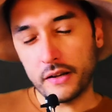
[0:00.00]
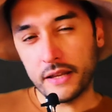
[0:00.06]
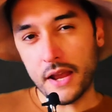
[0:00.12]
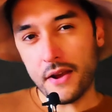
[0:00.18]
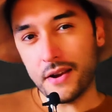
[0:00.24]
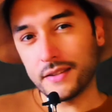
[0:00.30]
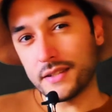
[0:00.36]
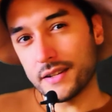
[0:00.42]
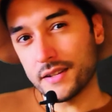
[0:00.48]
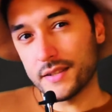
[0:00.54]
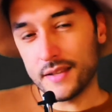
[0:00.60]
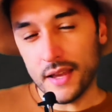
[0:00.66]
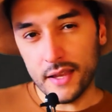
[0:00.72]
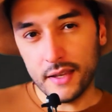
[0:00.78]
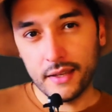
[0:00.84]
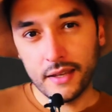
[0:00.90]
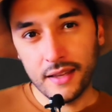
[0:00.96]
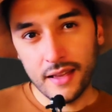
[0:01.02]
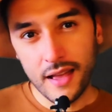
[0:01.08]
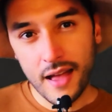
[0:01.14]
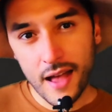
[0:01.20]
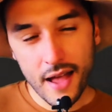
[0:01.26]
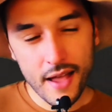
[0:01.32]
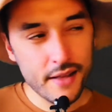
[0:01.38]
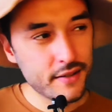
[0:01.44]
our character's sake,
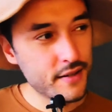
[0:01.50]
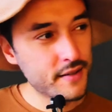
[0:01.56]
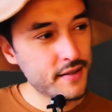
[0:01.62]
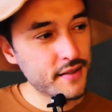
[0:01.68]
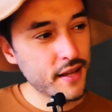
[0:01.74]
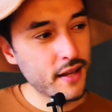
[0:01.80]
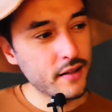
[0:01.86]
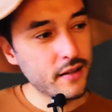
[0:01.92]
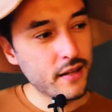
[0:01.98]
I understand